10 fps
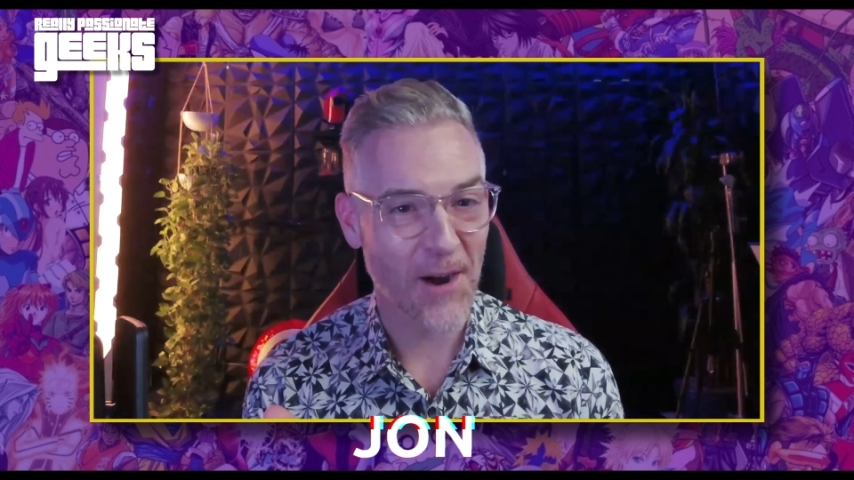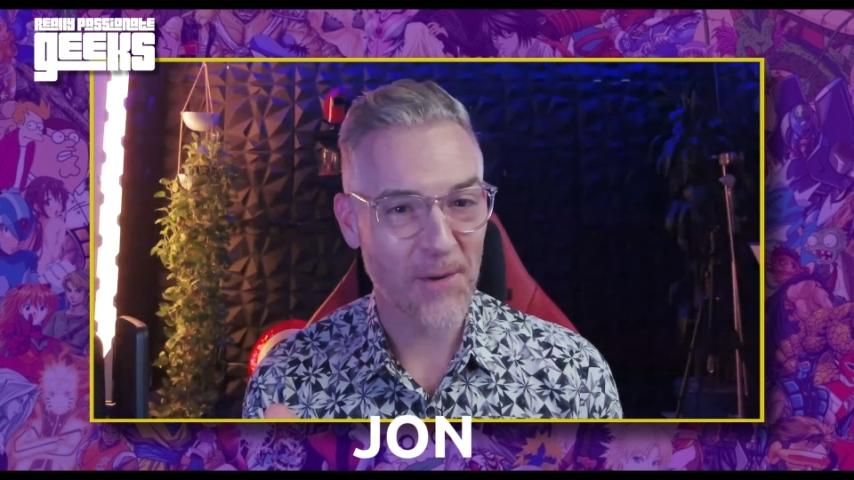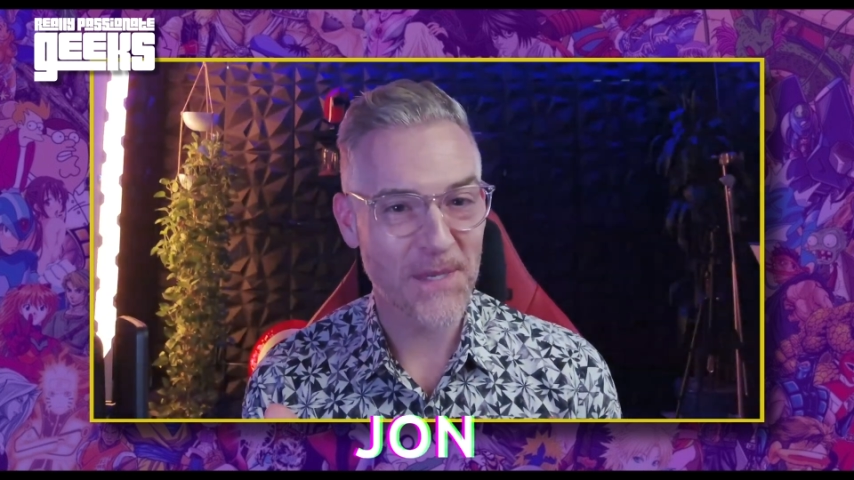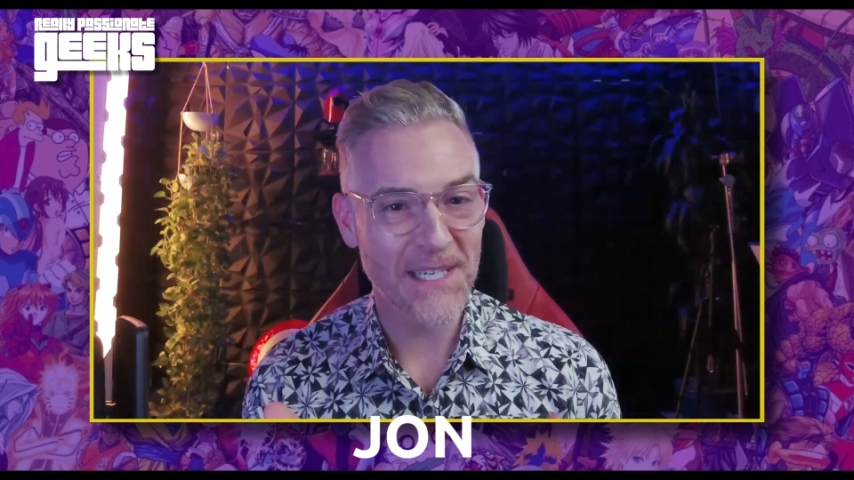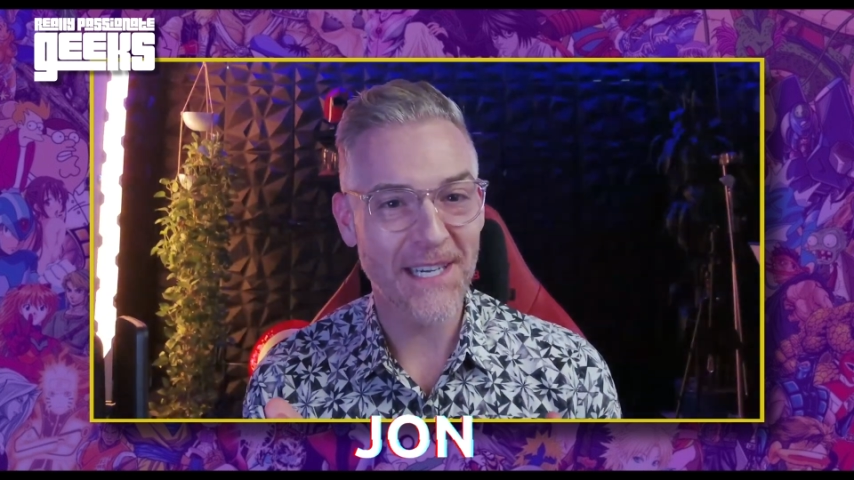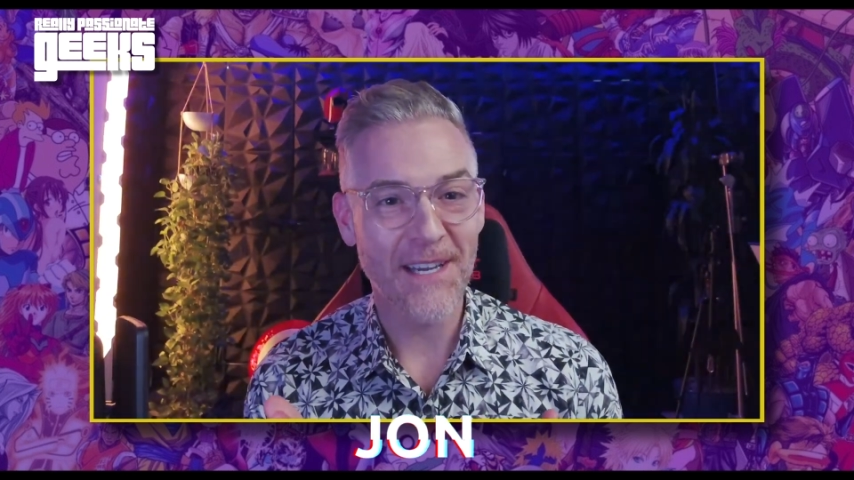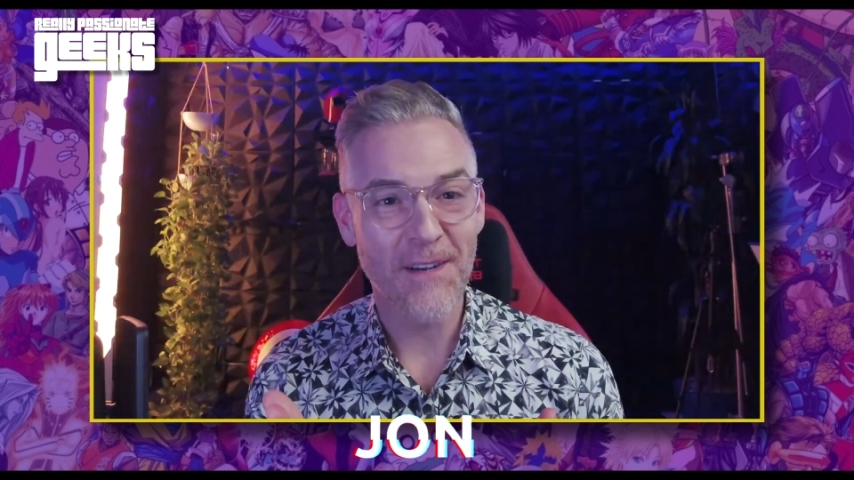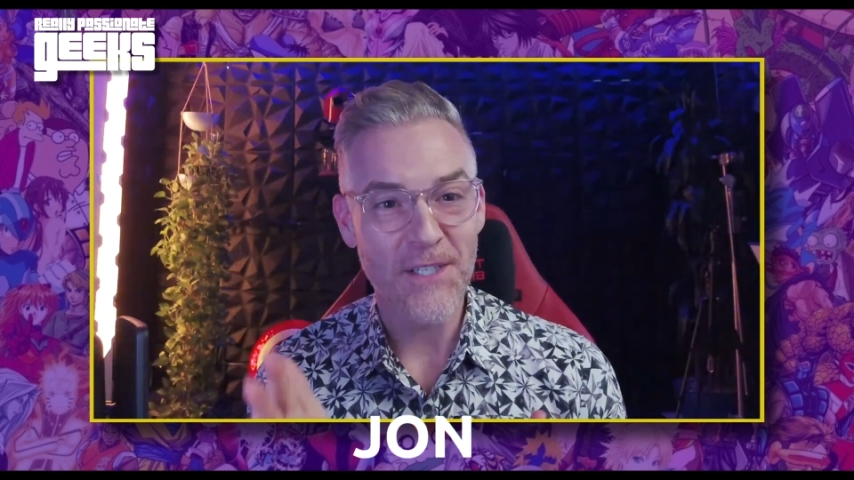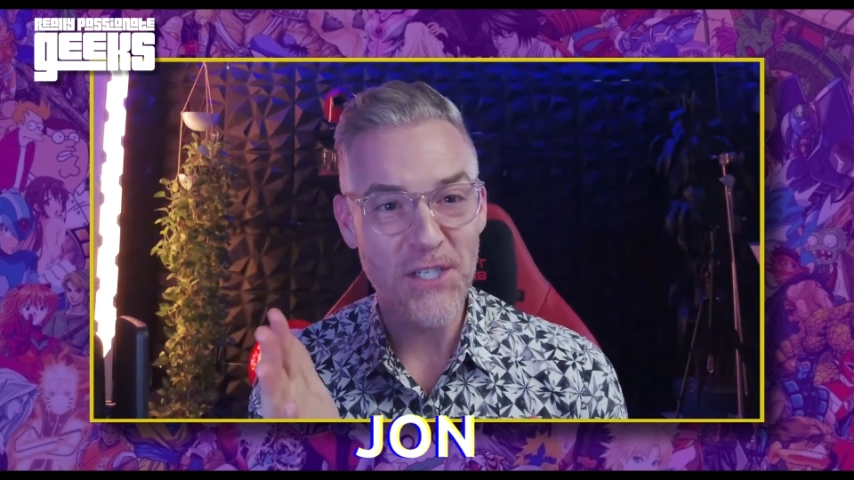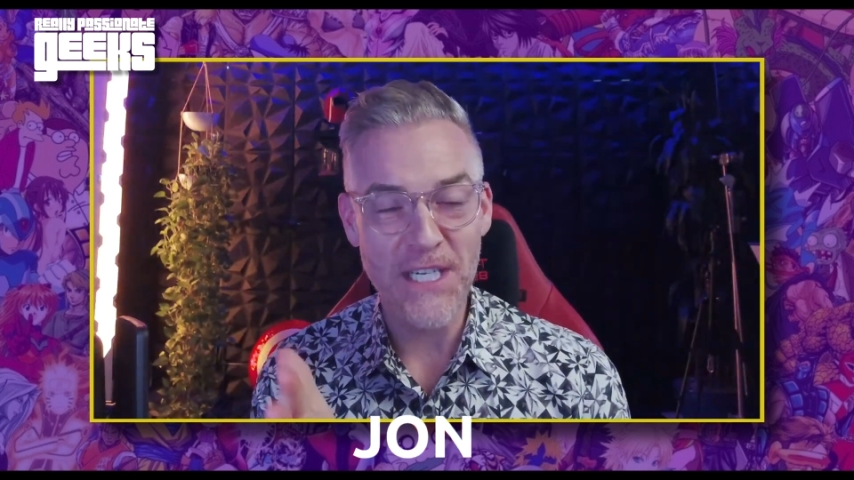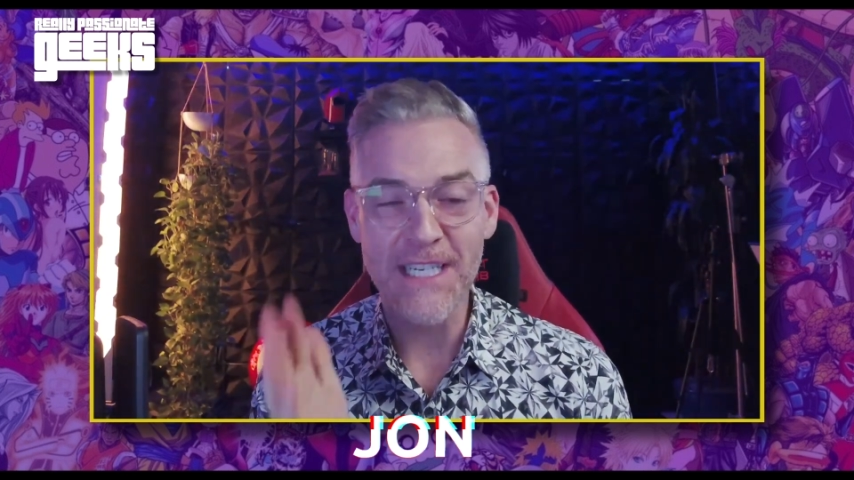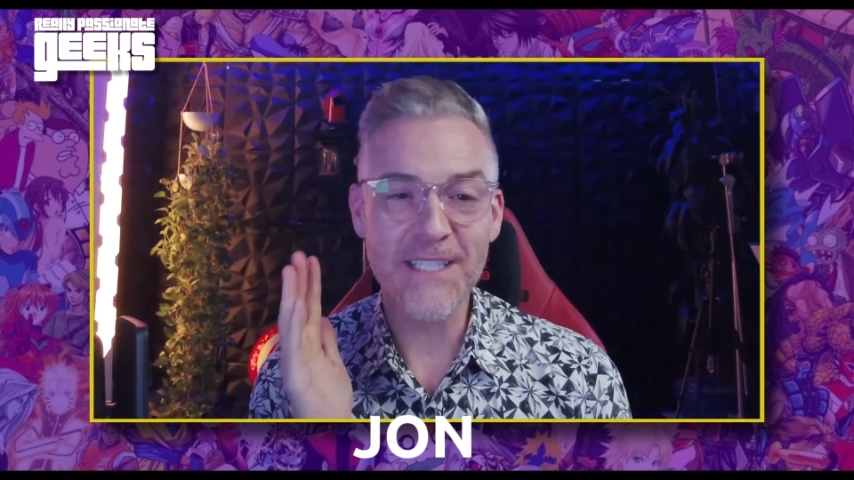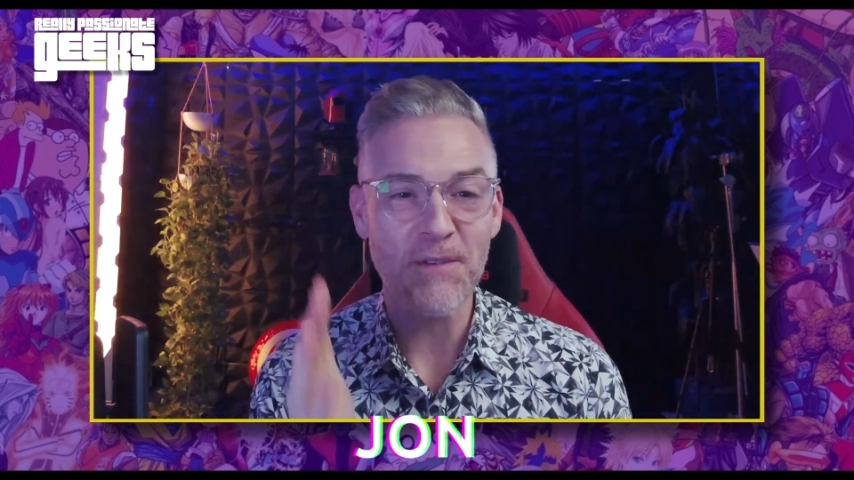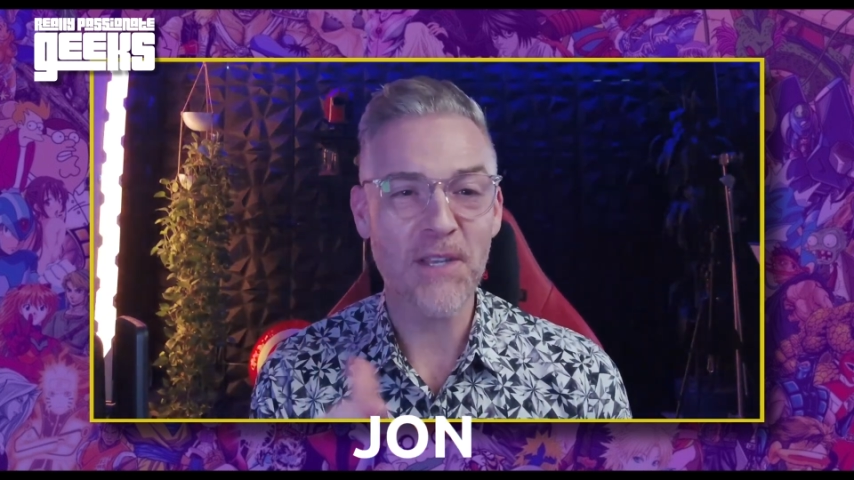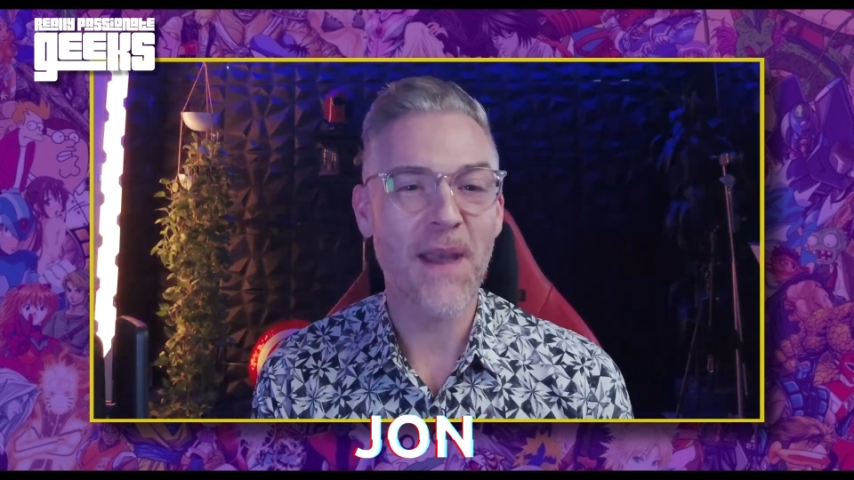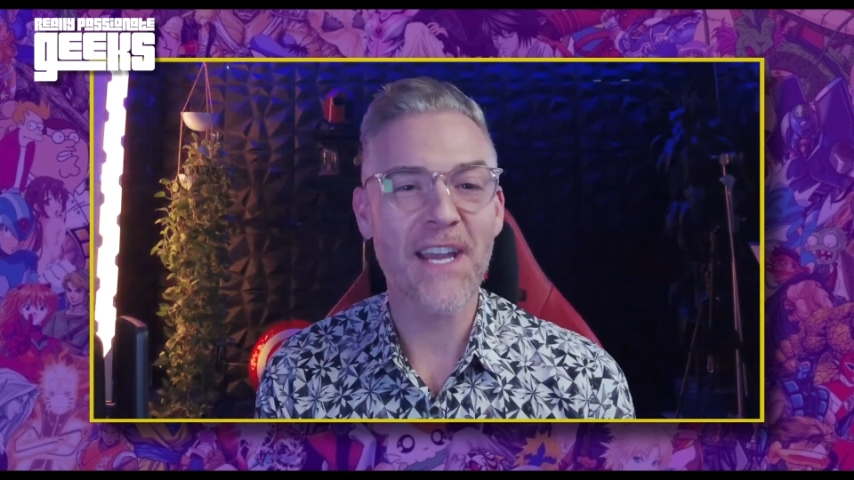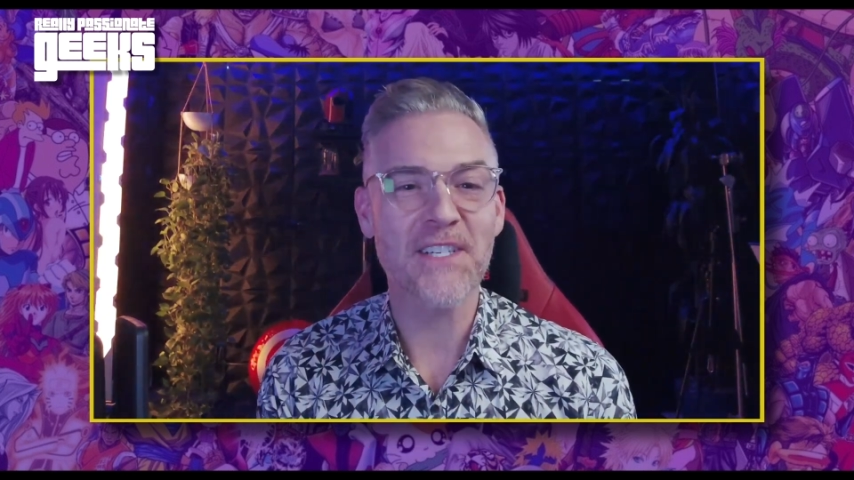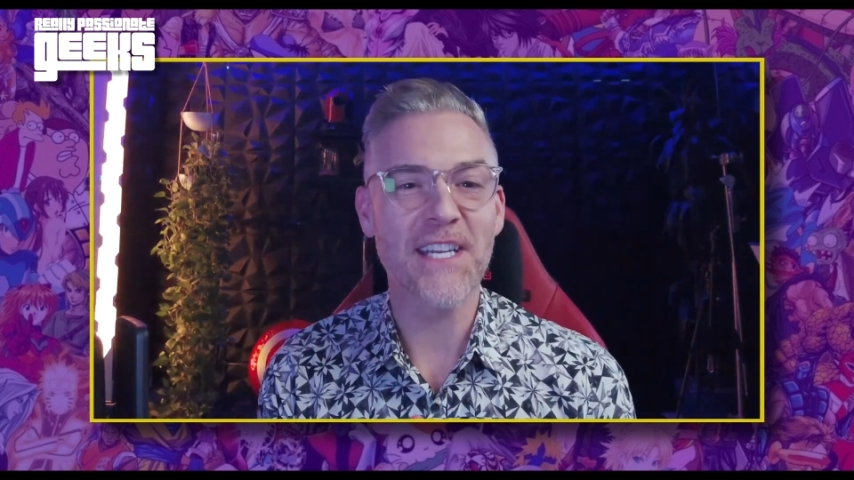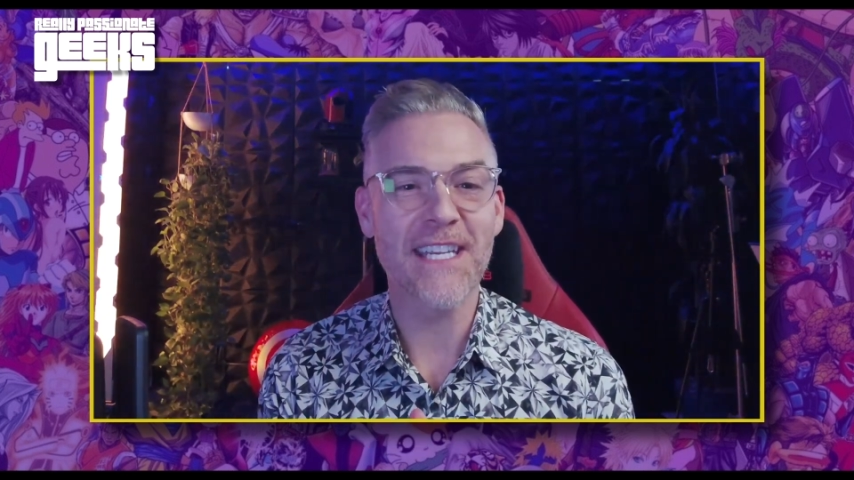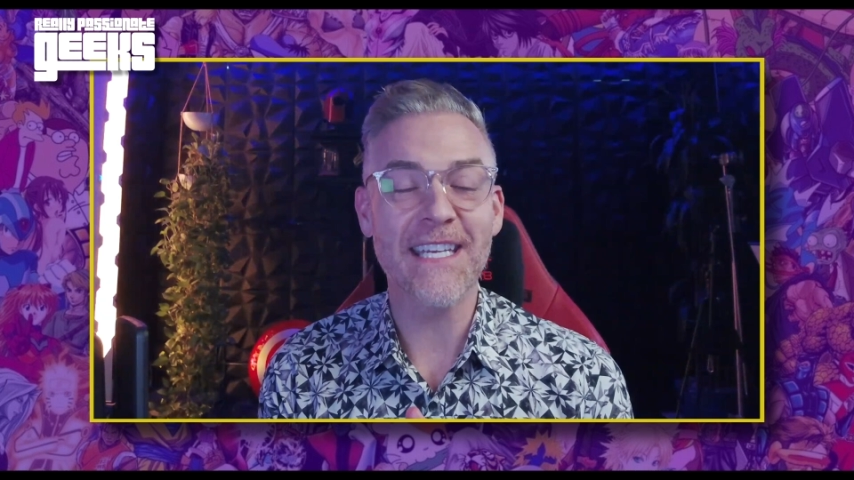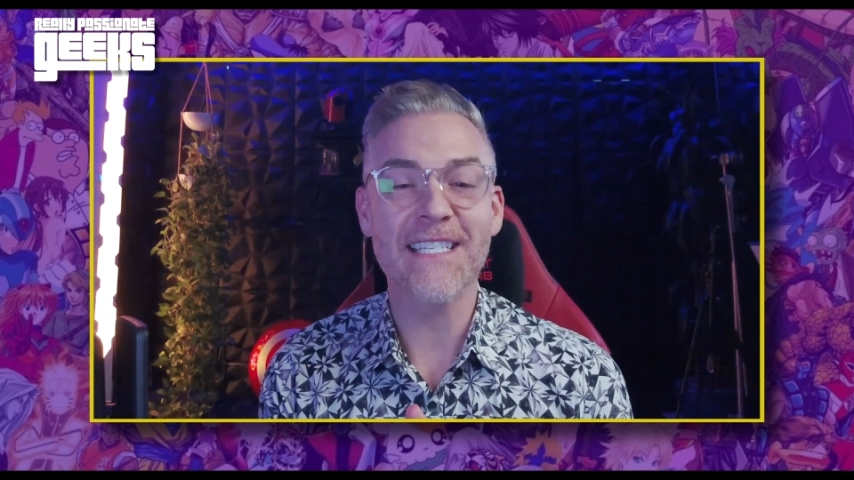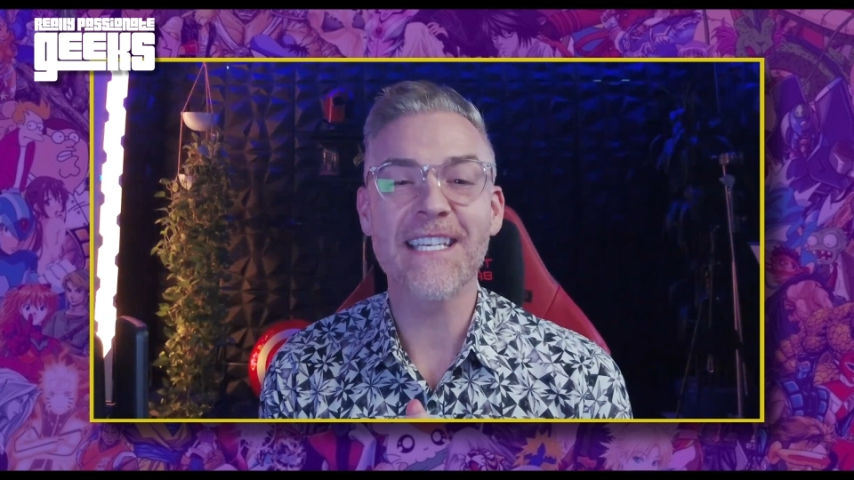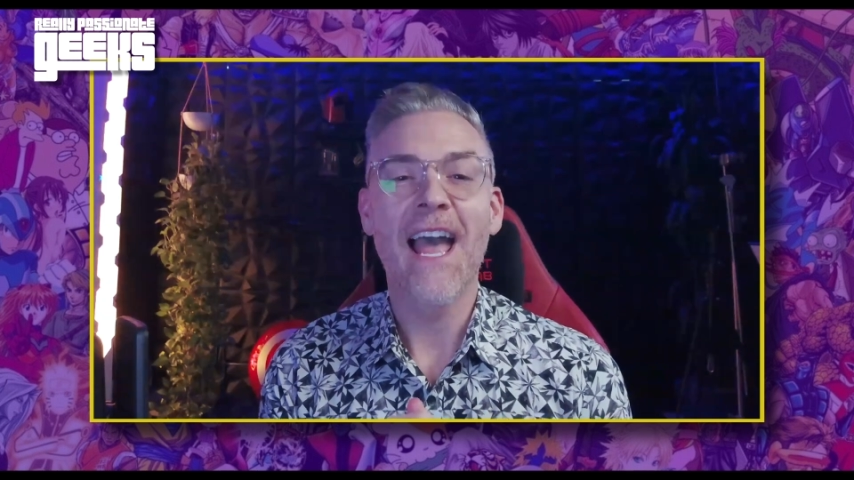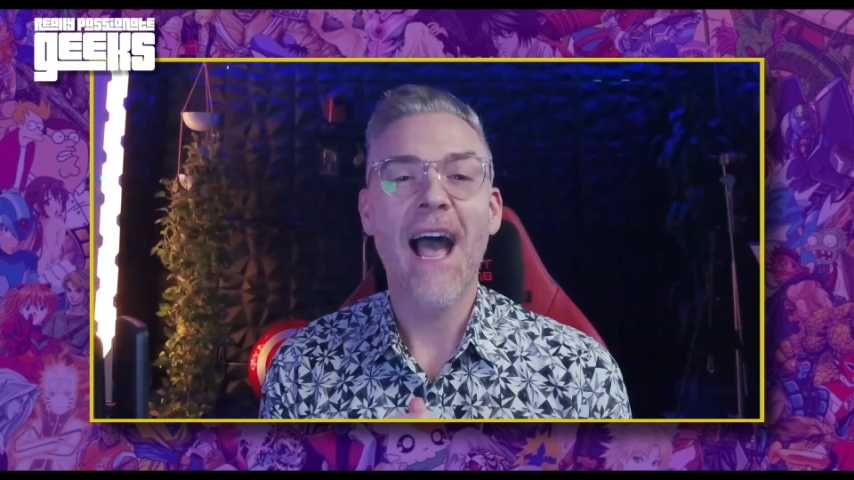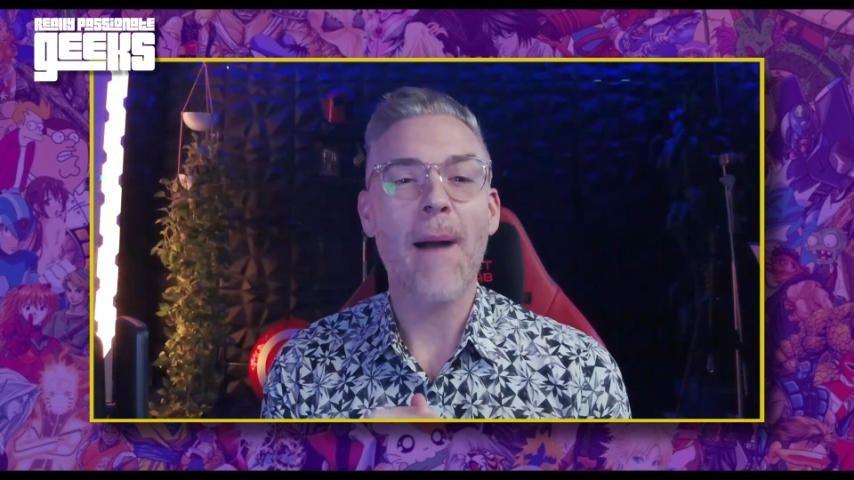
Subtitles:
RPGs, Really Passionate Geeks.